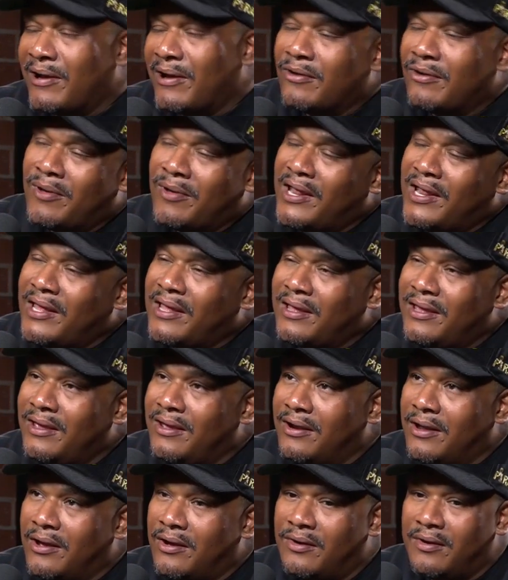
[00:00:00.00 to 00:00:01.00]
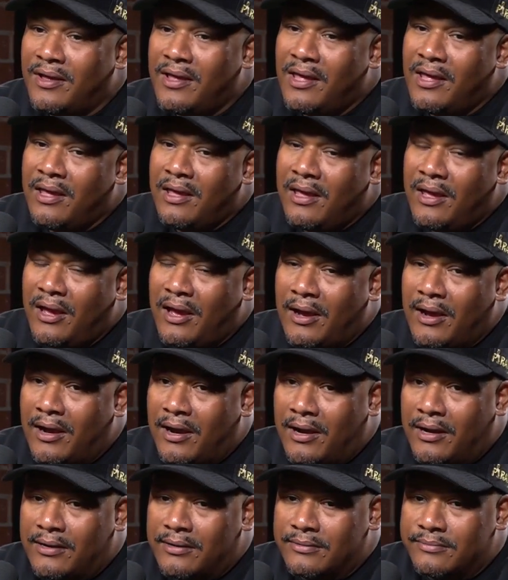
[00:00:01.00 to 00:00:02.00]
about quitting, you know?
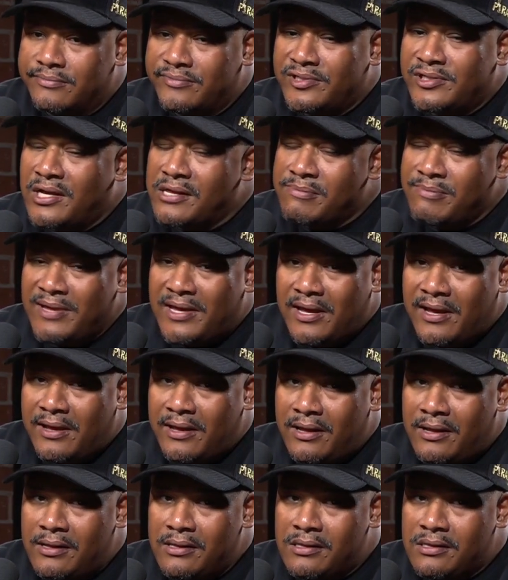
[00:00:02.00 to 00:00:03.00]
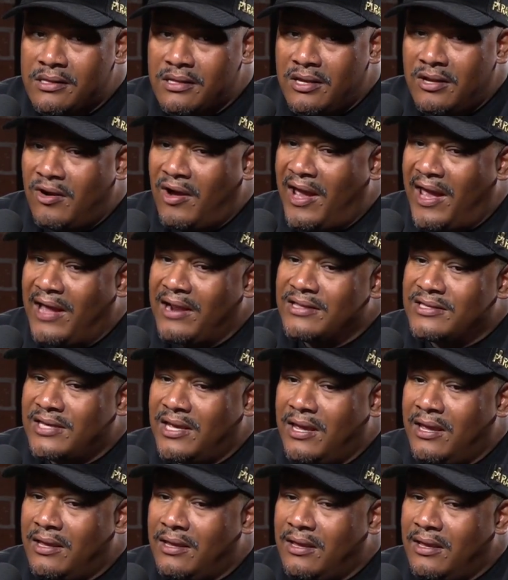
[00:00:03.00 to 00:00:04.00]
Just because, you know, I had to
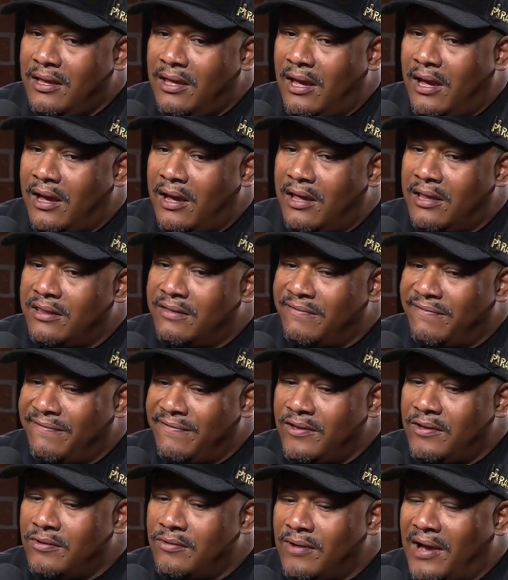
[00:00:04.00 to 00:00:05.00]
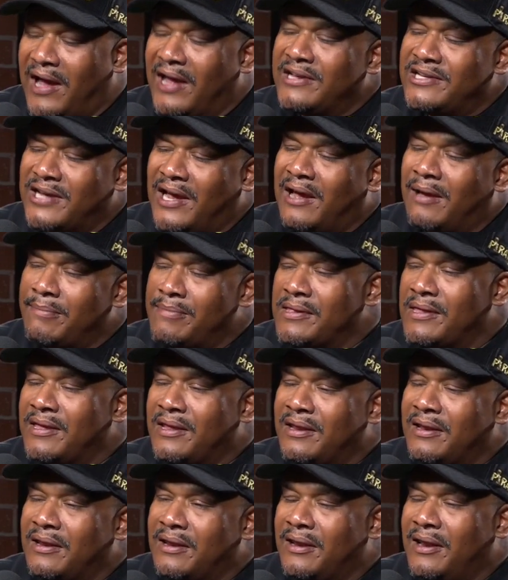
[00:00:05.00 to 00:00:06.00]
take the few odd jobs
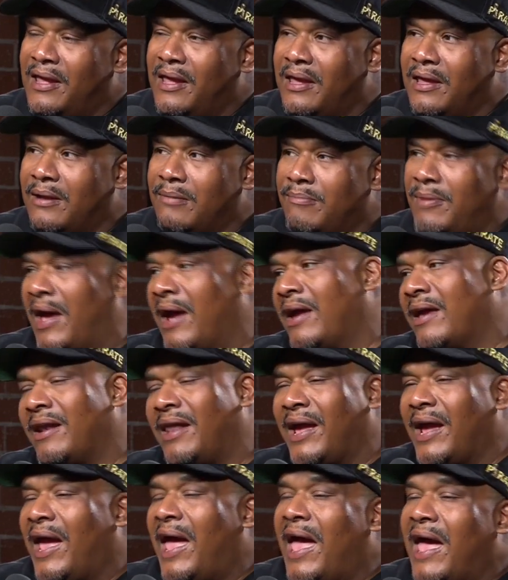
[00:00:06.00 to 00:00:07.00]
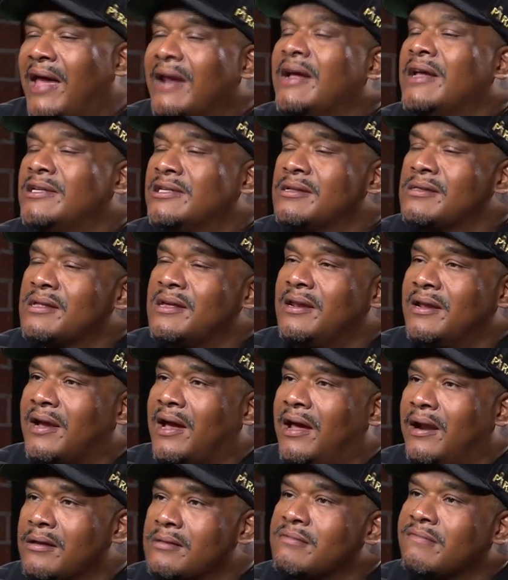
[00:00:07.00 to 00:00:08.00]
and back at like an ad agency to
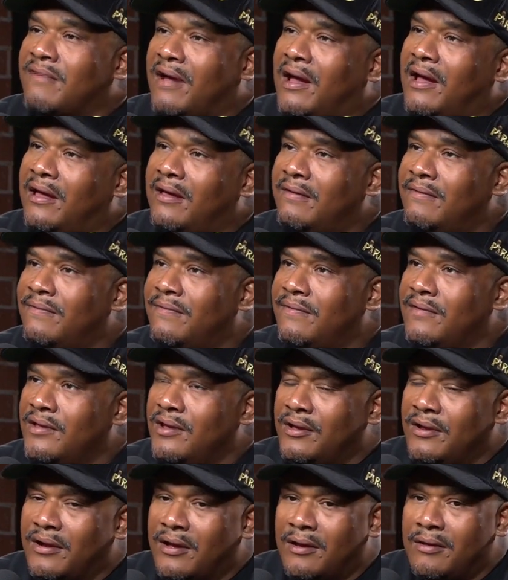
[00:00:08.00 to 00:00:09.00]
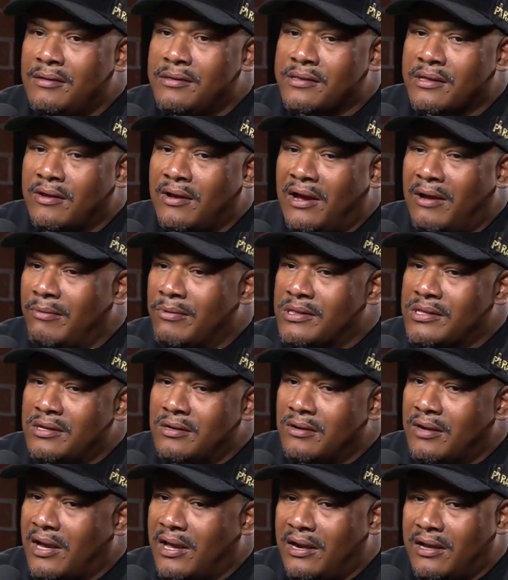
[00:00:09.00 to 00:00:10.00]
kind of survive, you know. So I was
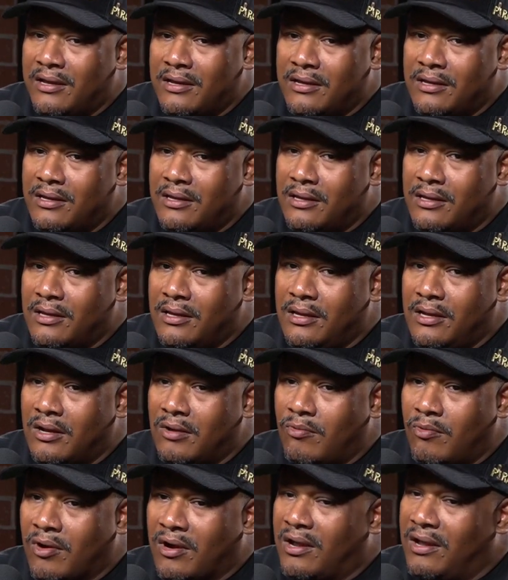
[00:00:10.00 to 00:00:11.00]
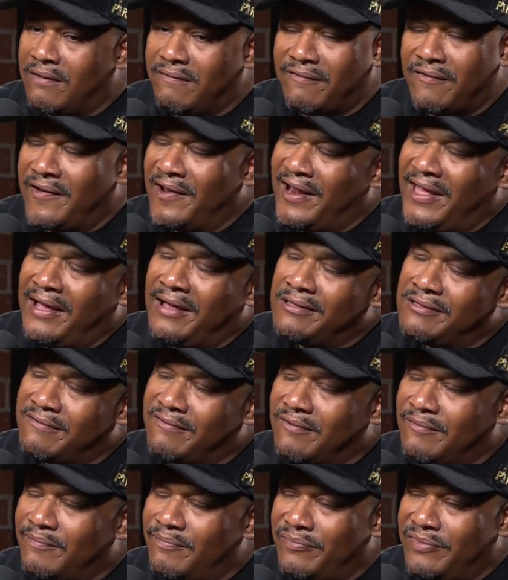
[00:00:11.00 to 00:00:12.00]
still kind of, you know, working freelance
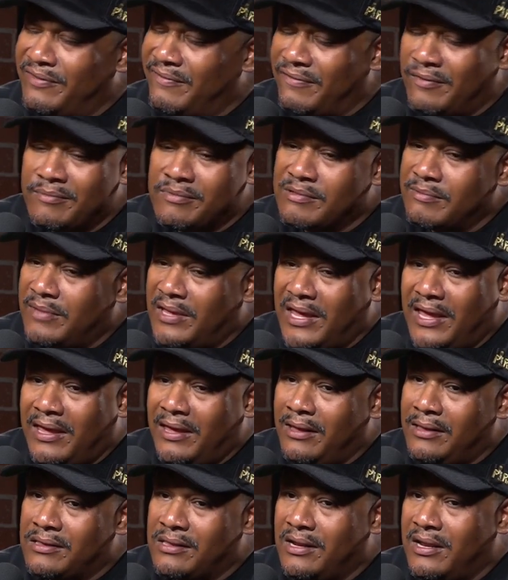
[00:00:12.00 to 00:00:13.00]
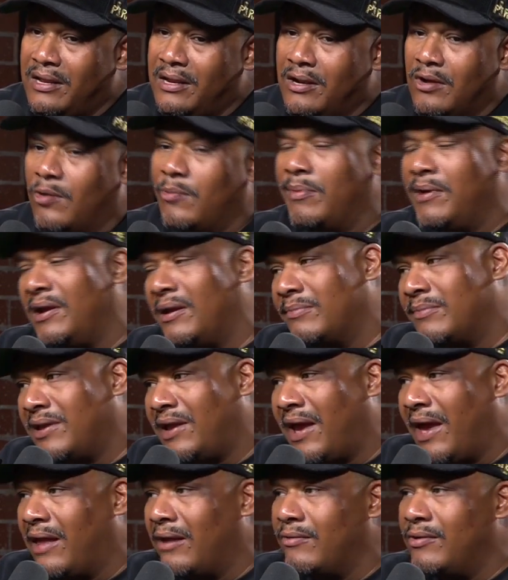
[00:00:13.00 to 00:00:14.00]
from some gigs, and then opening up the
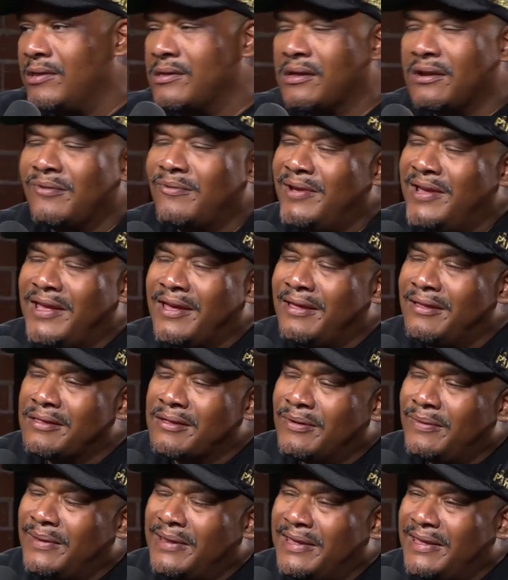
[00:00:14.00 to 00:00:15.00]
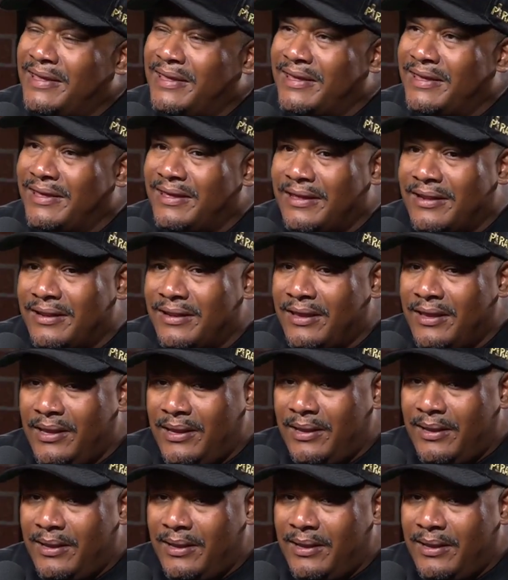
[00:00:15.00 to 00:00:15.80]
galleries on the weekends only, and